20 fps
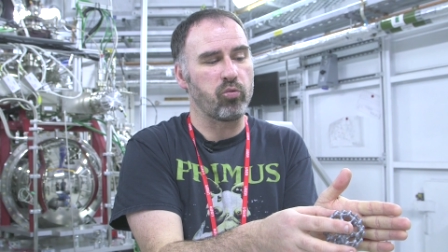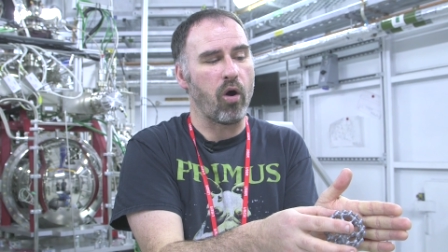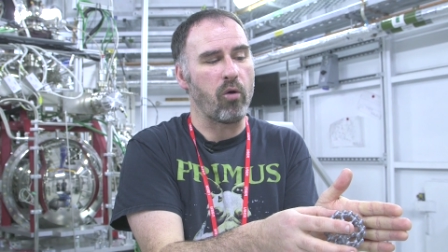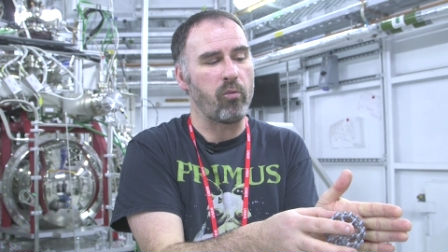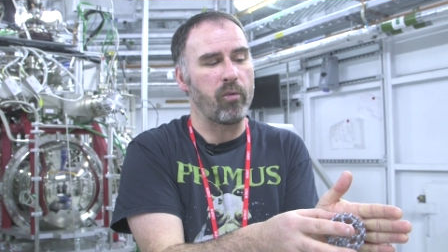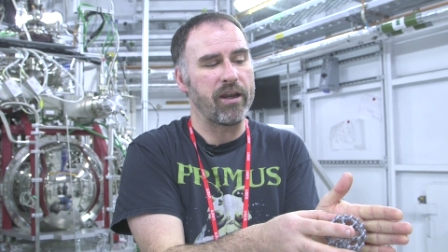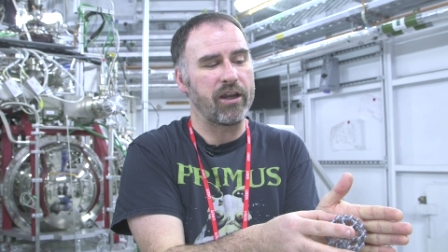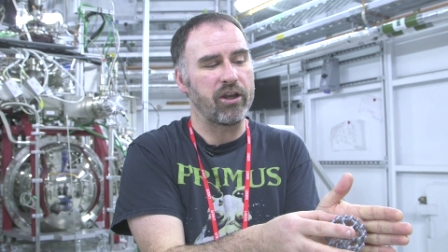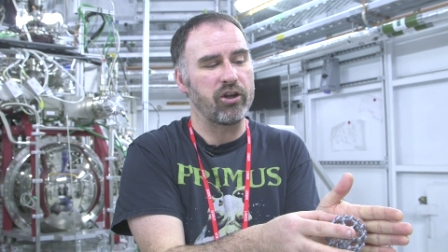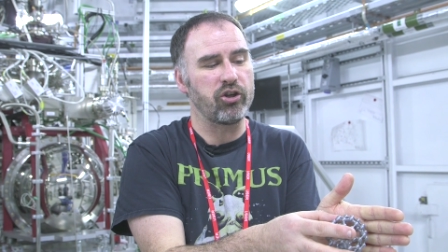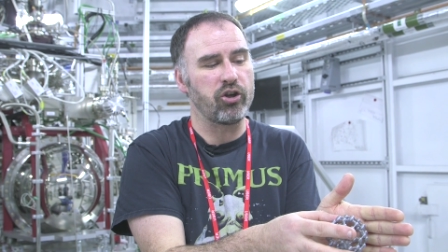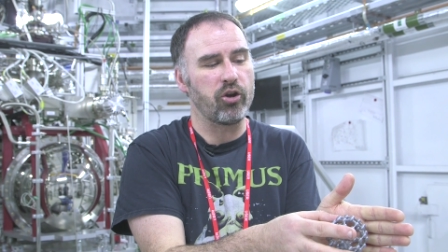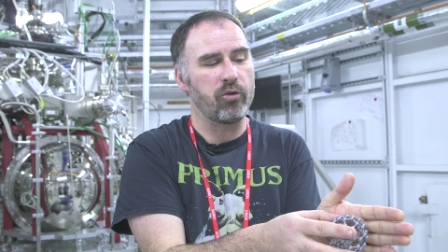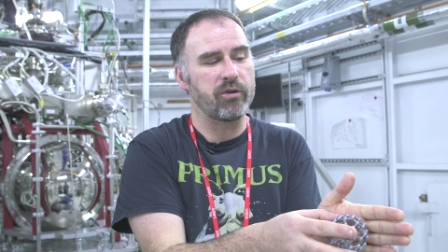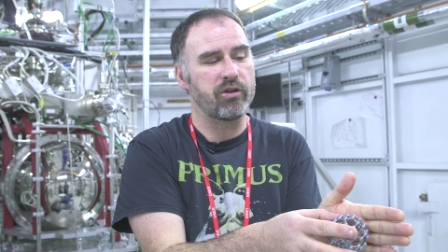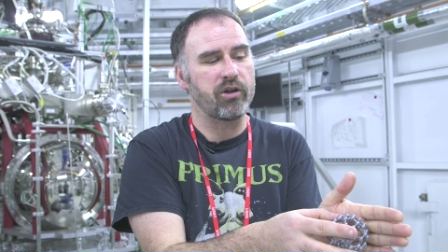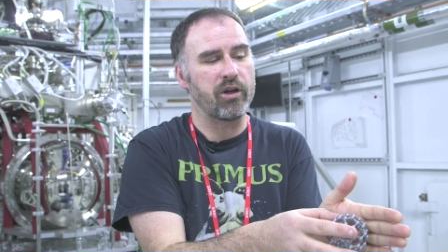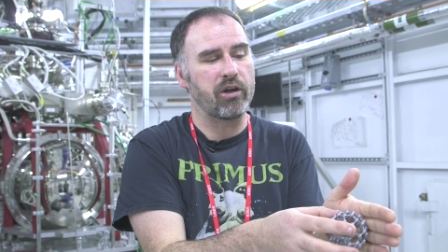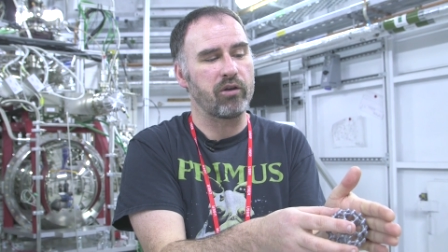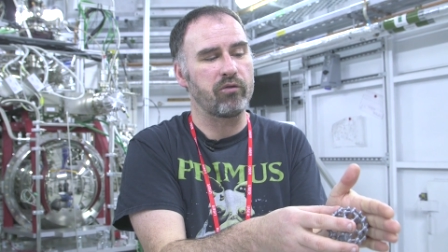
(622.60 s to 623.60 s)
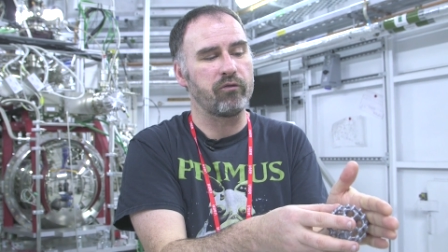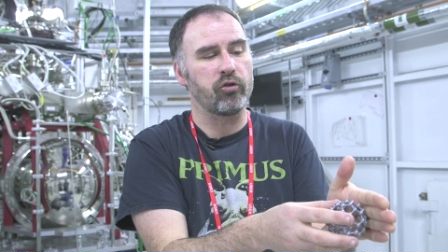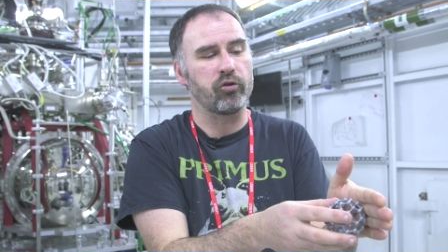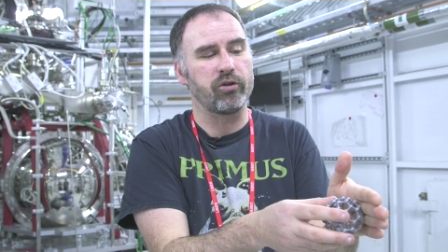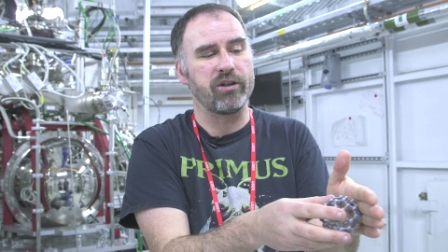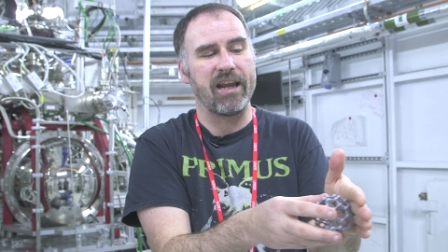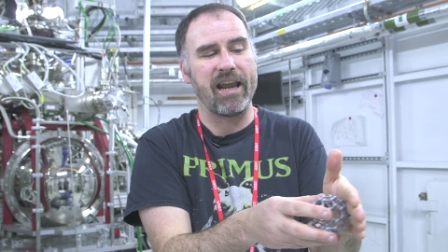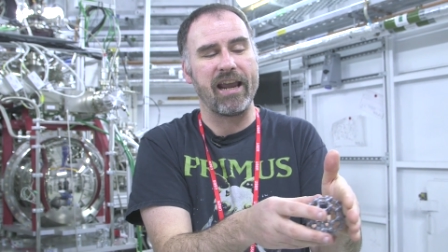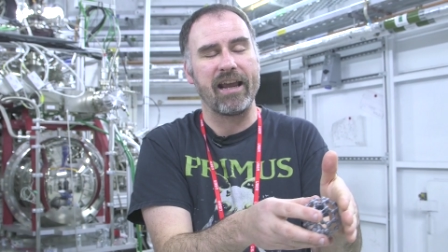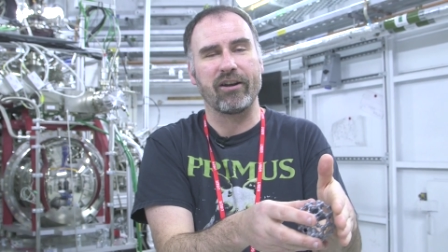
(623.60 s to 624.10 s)
What we can do is we can
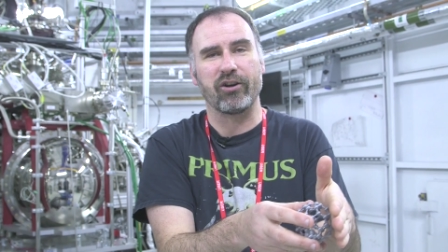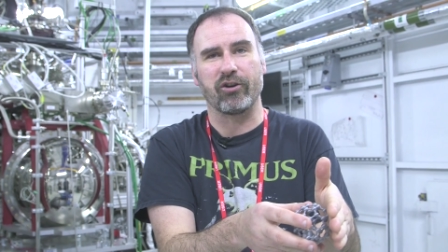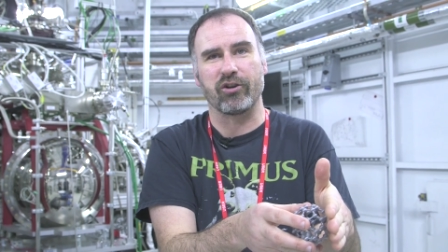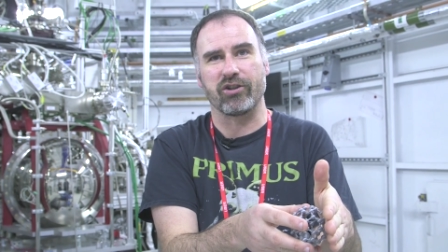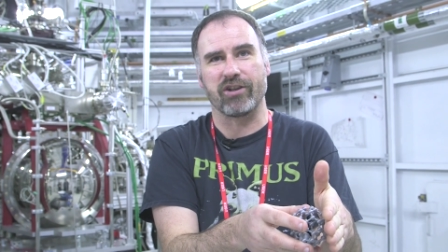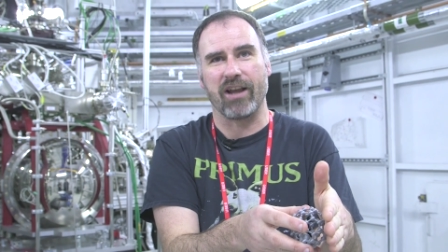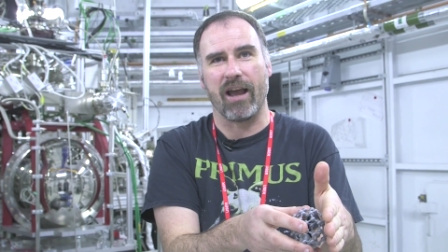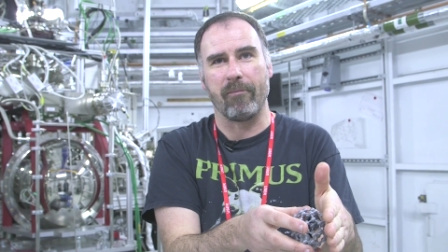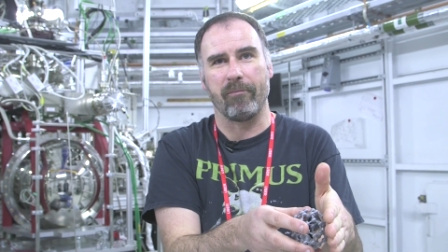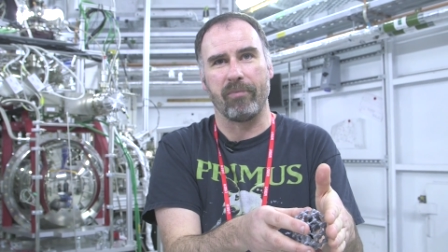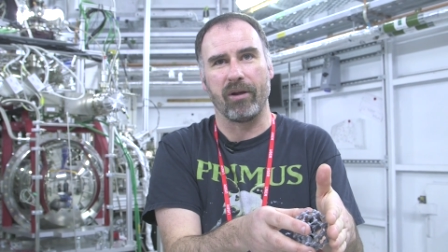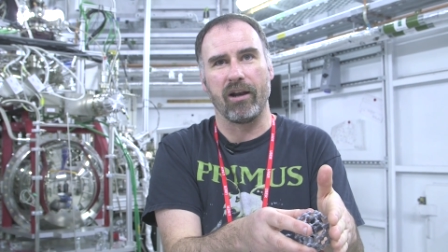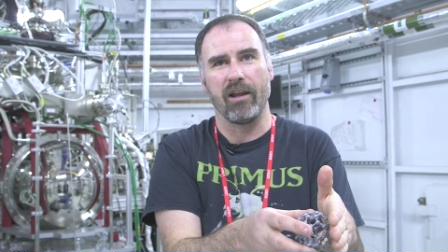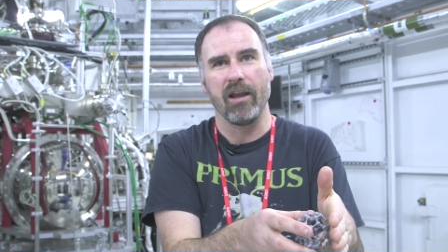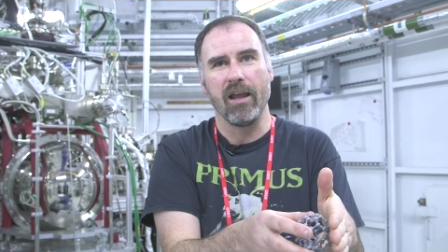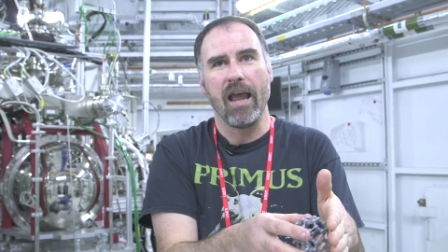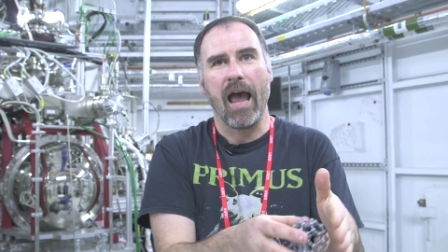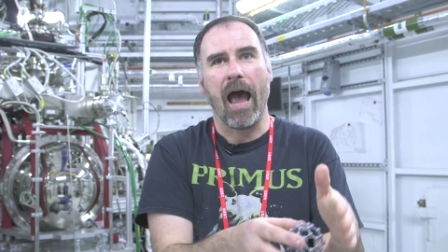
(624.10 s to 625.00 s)
rotate our sample